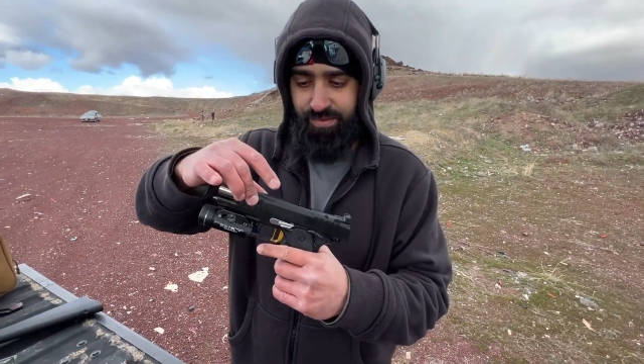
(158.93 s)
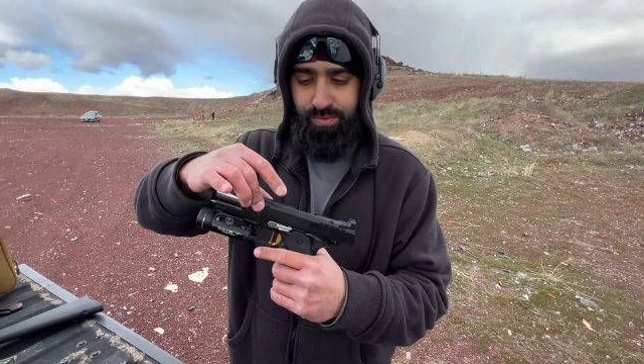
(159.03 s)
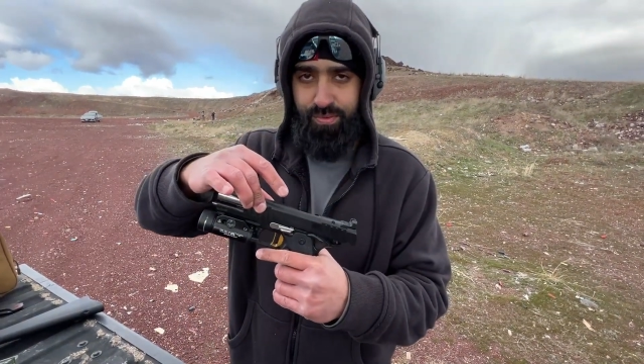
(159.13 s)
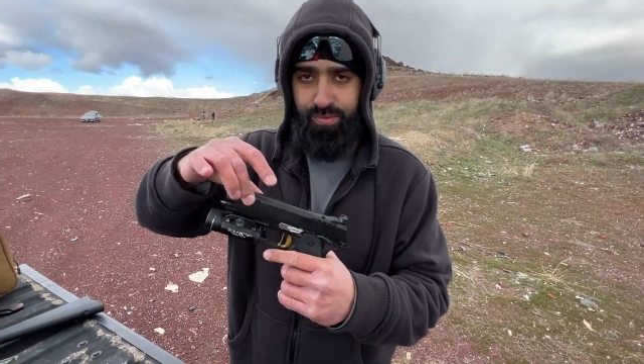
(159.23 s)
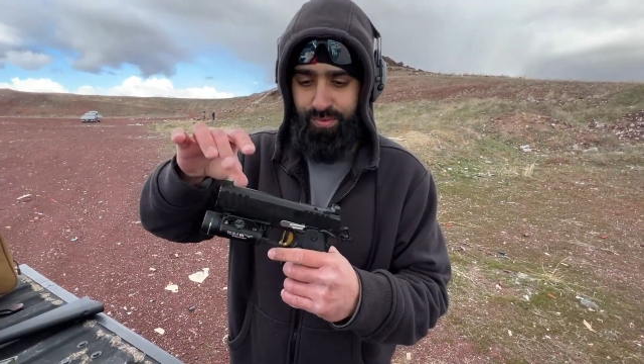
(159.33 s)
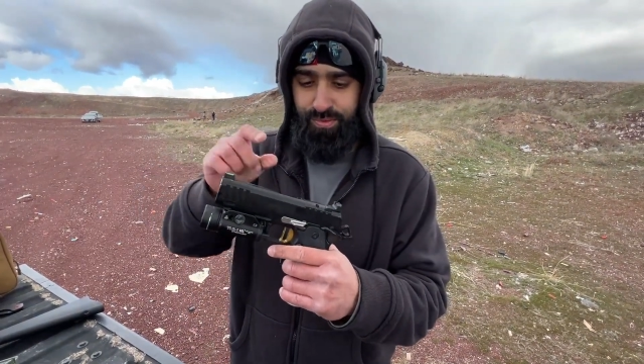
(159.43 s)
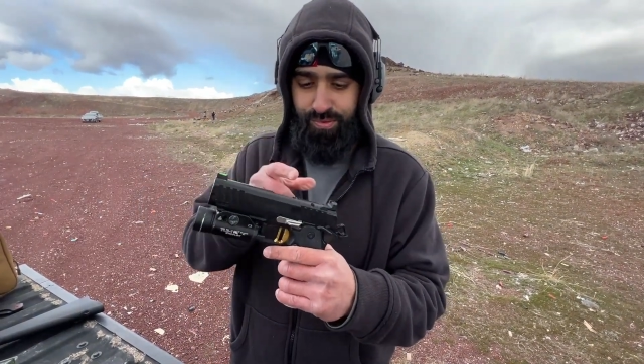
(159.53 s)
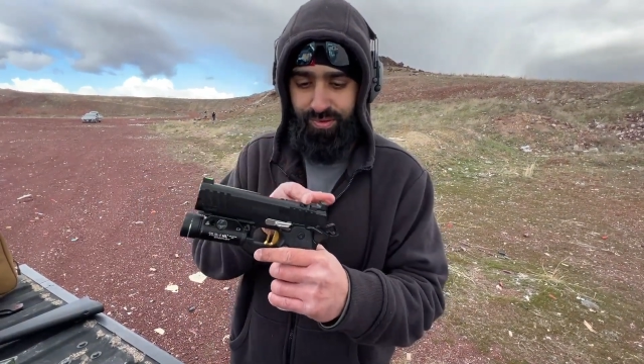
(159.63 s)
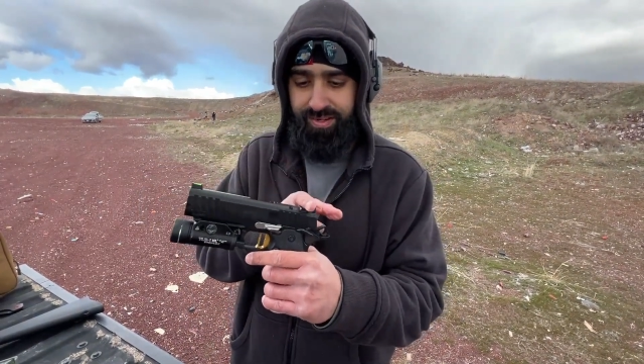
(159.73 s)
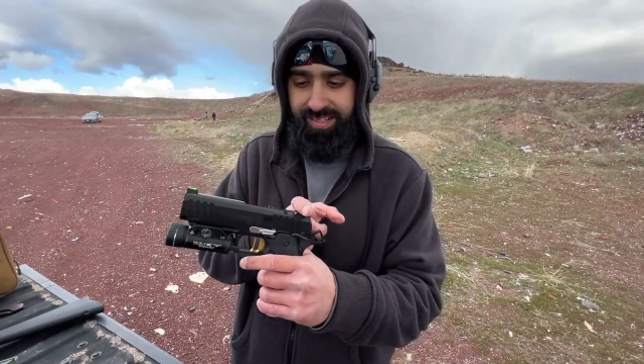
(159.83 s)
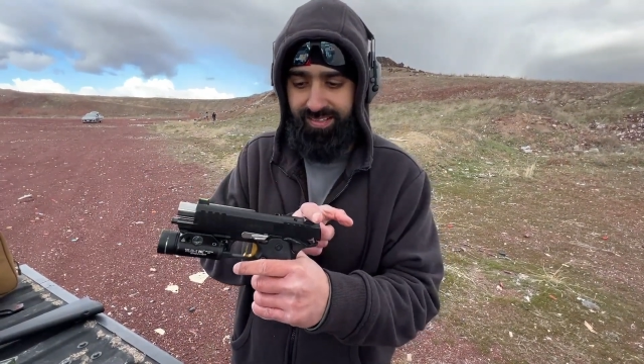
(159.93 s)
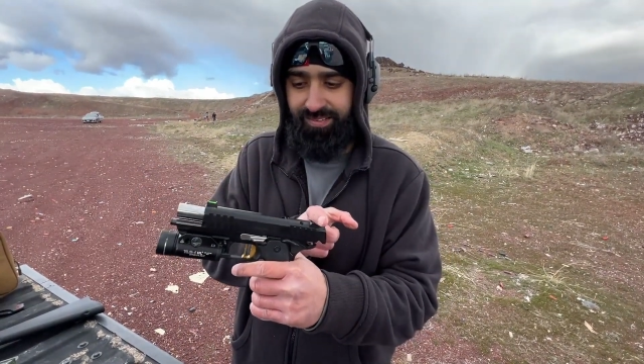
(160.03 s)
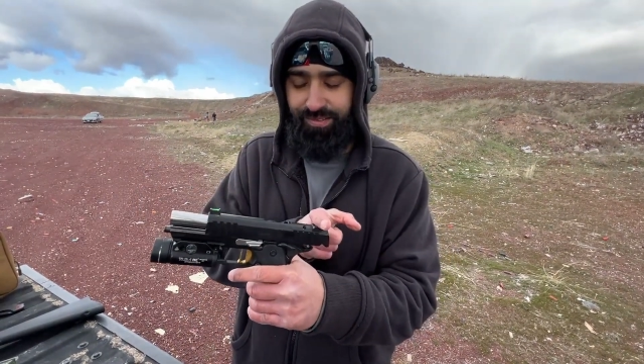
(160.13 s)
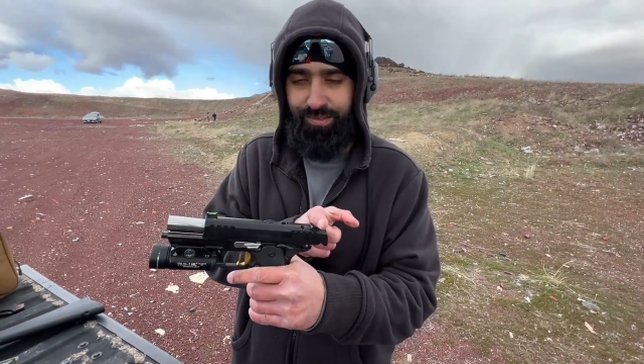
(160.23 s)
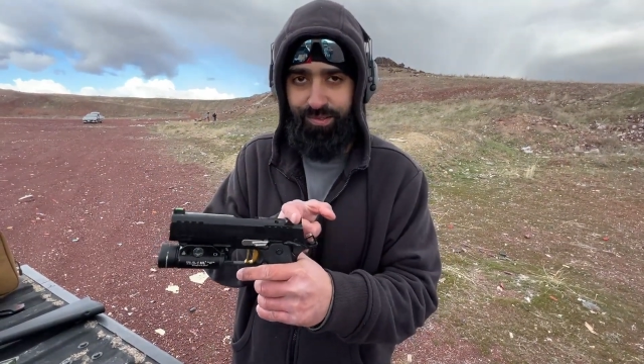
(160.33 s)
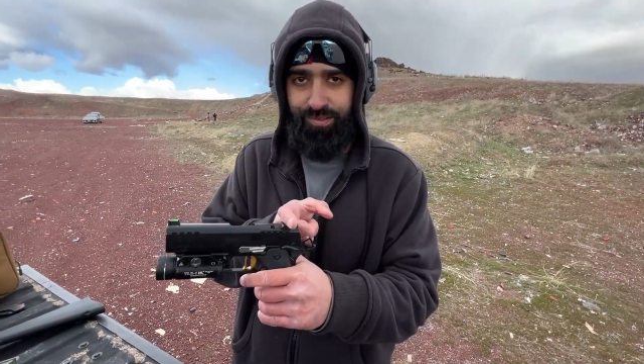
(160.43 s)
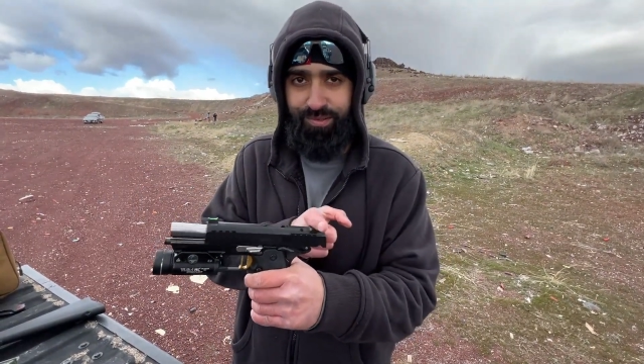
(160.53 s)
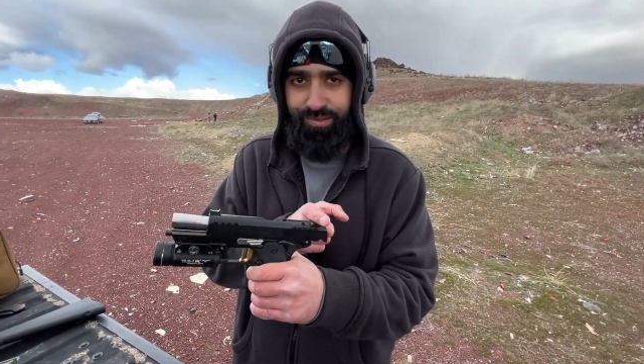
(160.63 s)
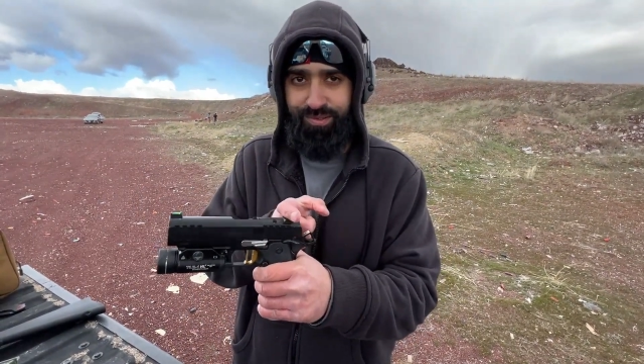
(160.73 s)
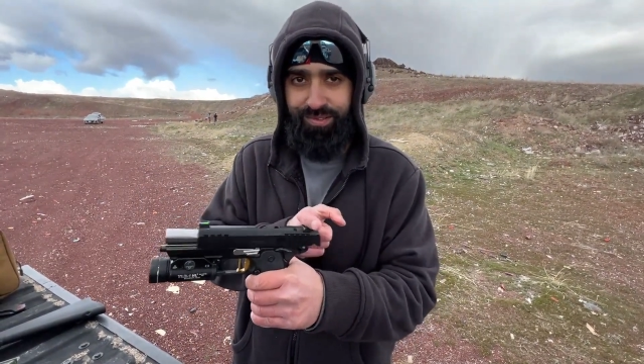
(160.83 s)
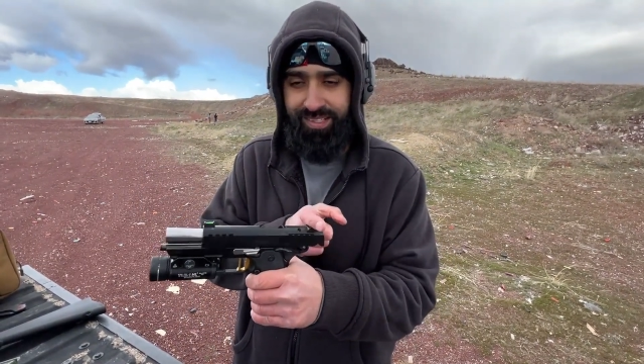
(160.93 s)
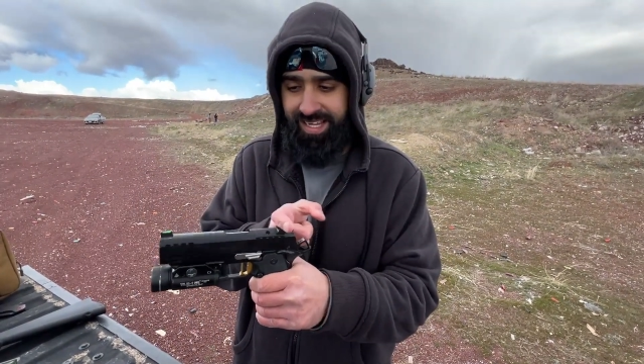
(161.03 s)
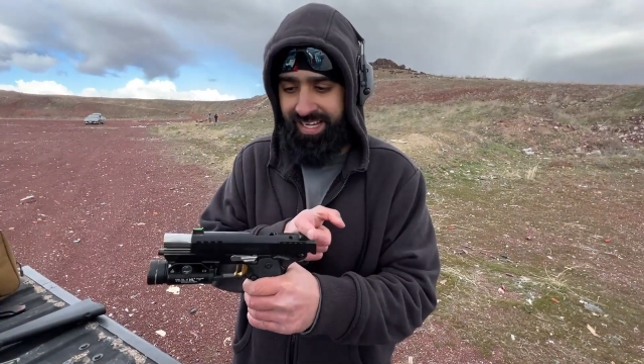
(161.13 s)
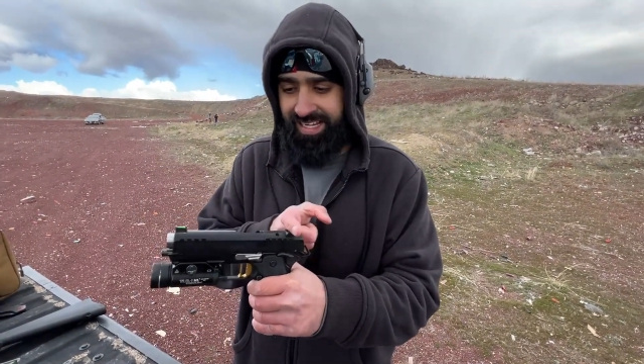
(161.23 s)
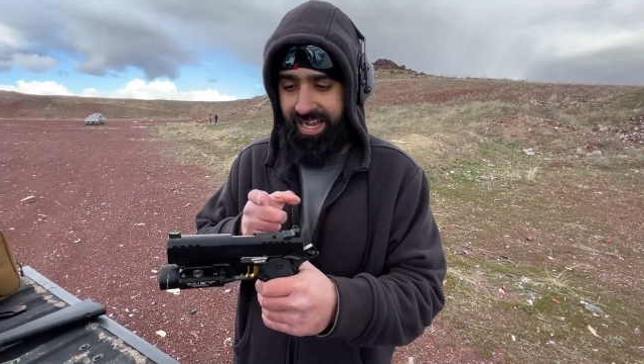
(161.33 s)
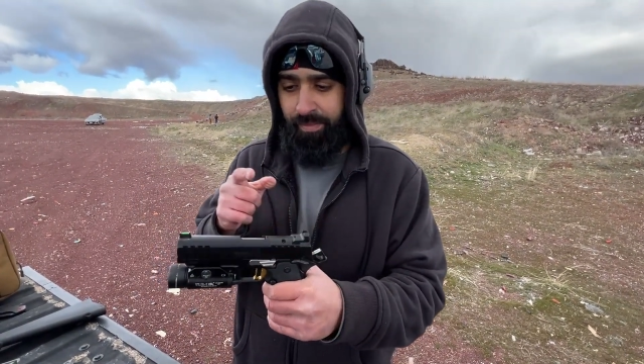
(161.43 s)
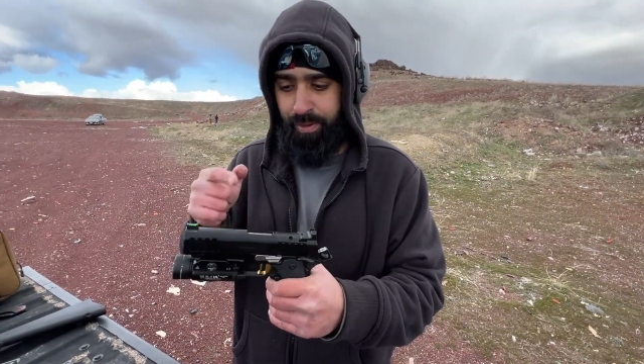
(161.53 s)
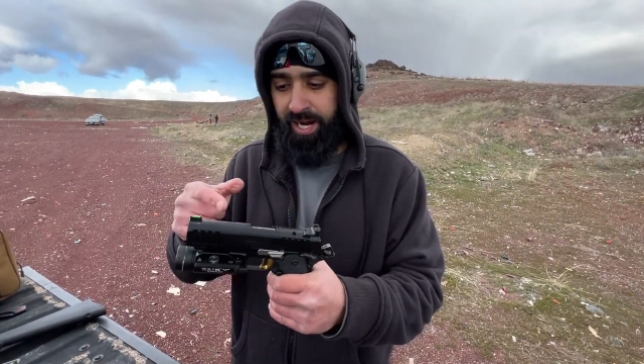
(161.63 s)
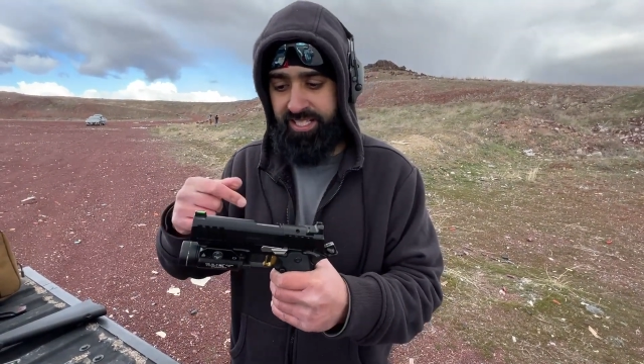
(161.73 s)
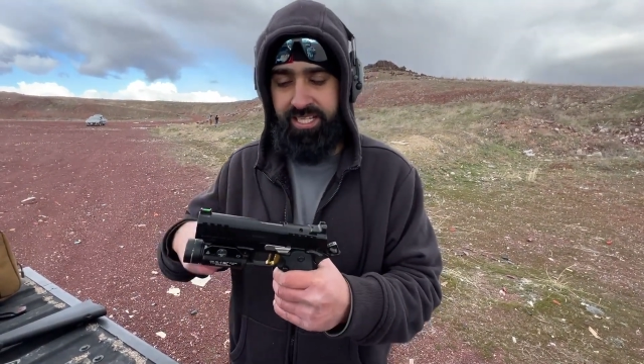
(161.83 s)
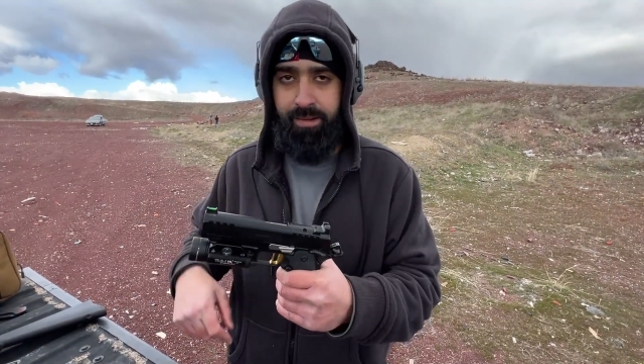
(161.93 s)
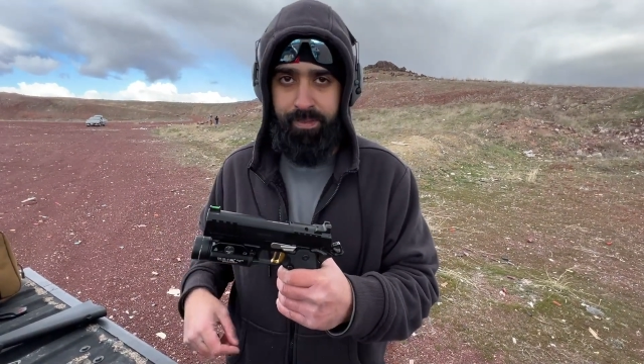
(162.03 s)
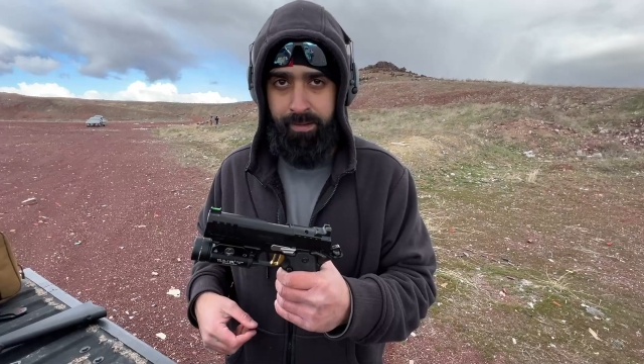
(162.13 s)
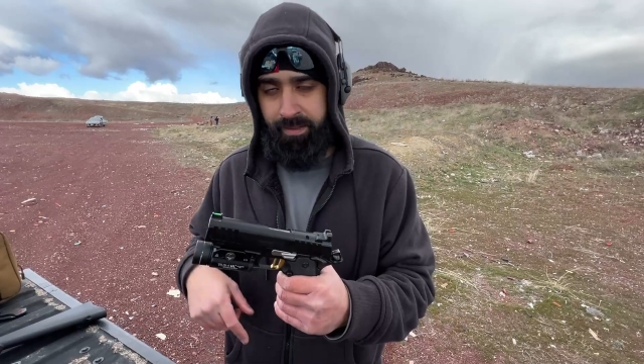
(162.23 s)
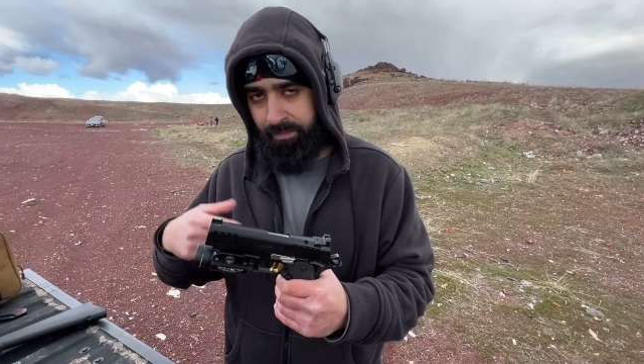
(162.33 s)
Ooh, ooh. Yeah, Prodigy update.